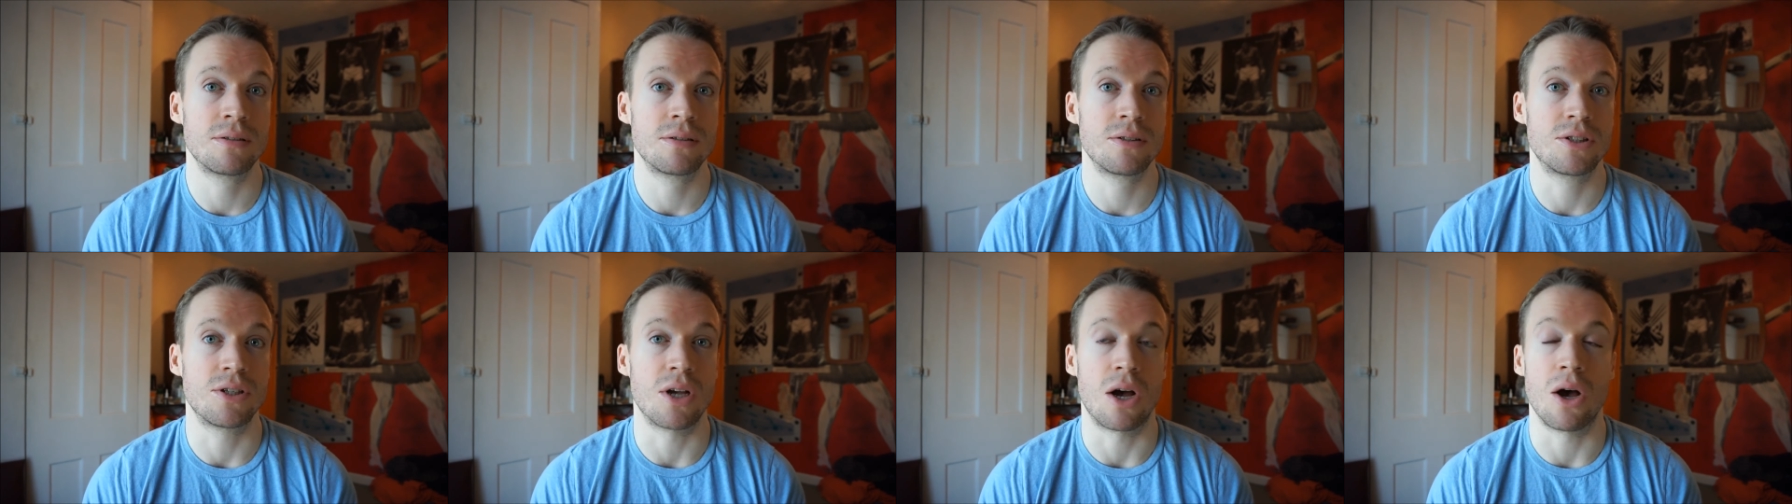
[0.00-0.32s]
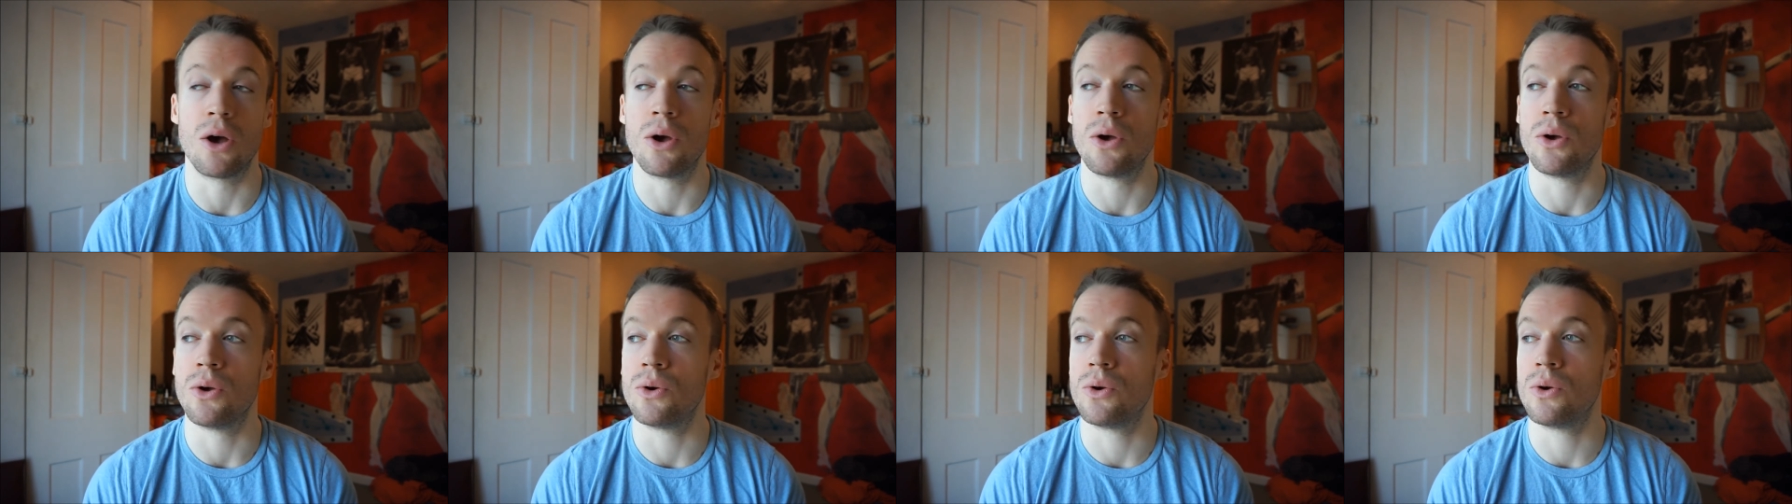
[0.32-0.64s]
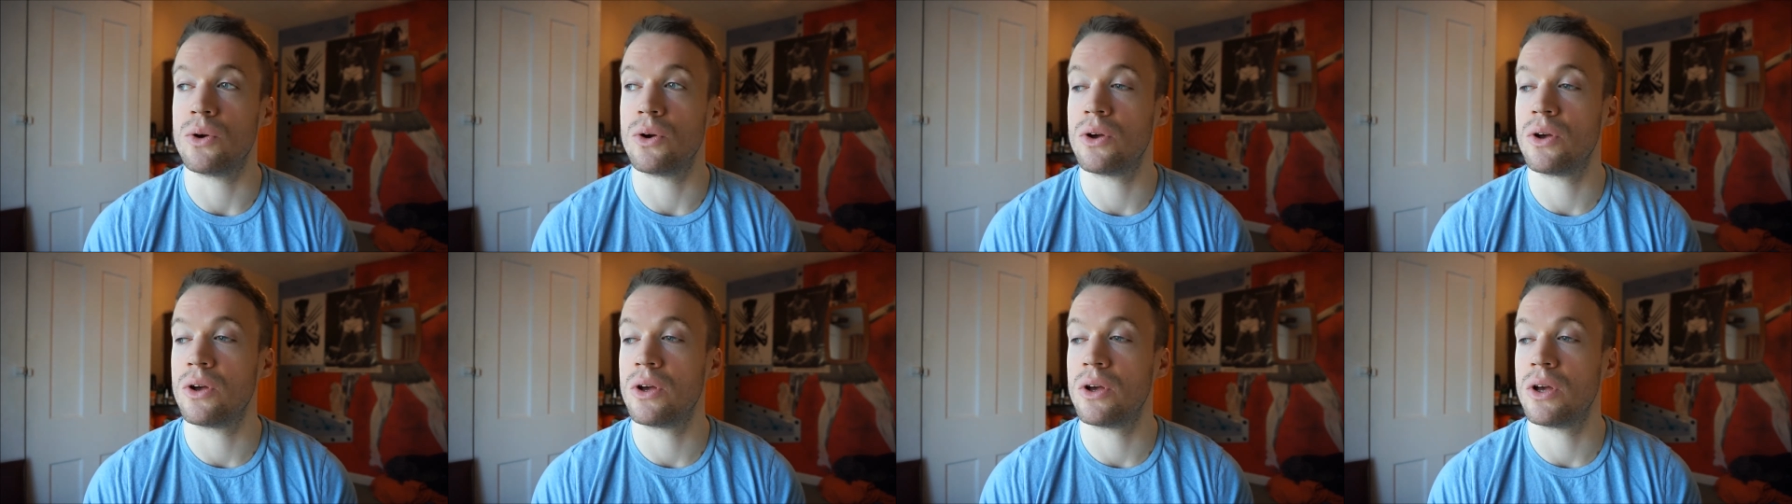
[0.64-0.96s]

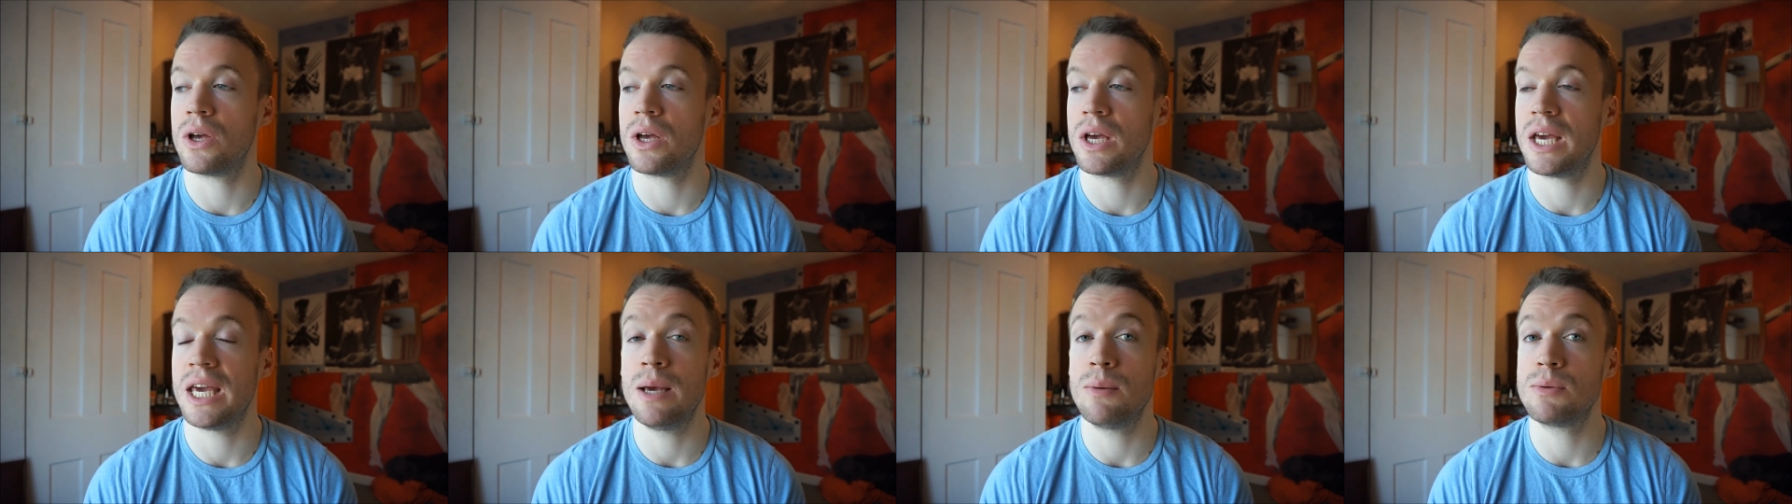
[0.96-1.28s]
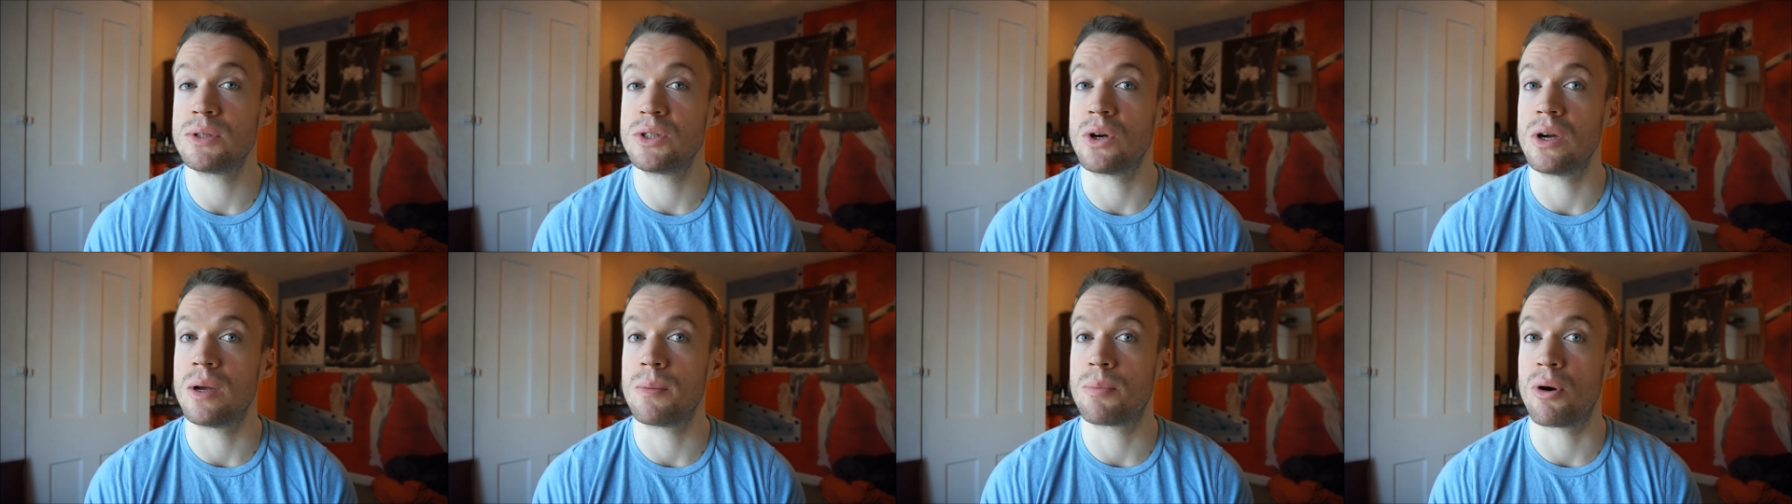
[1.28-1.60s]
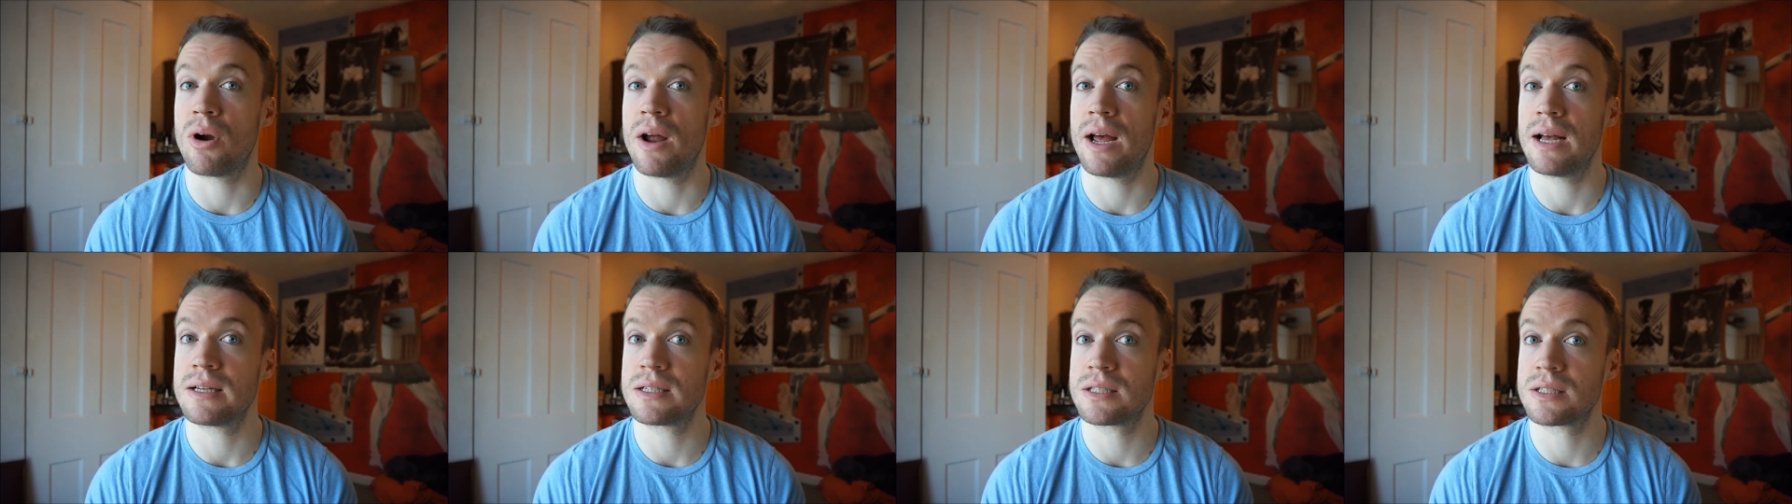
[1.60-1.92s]
So he was not
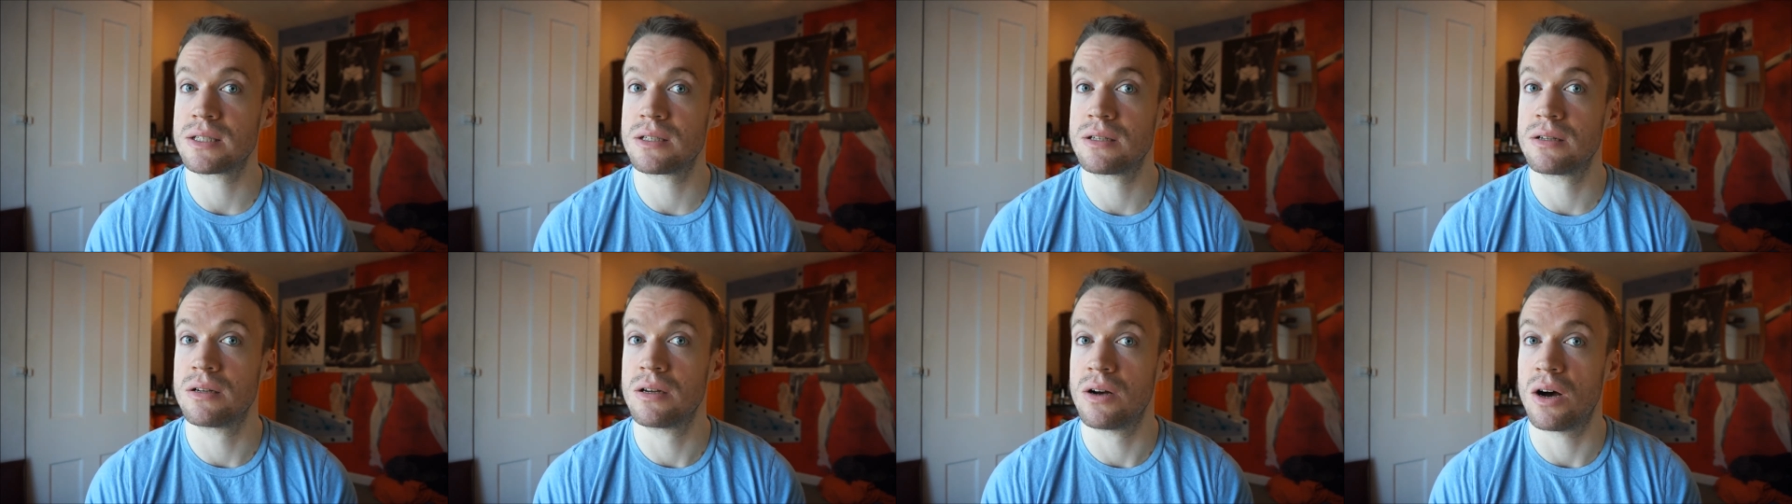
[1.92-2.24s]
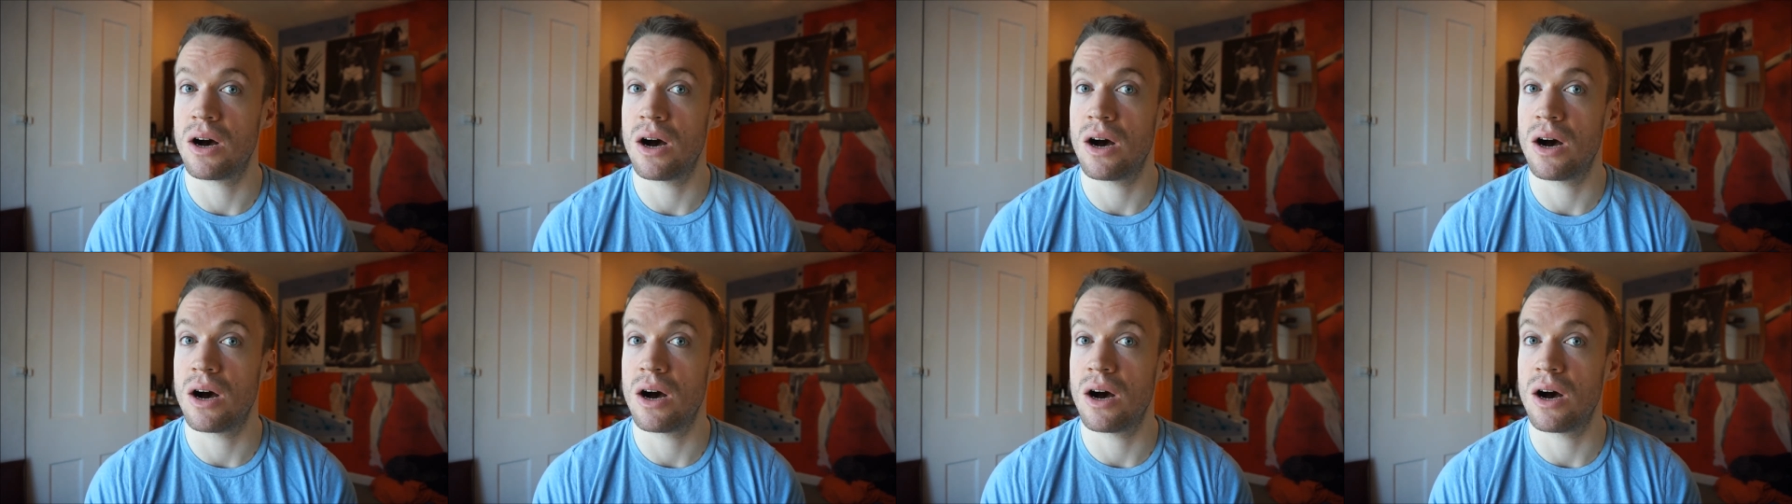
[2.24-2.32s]
impressed,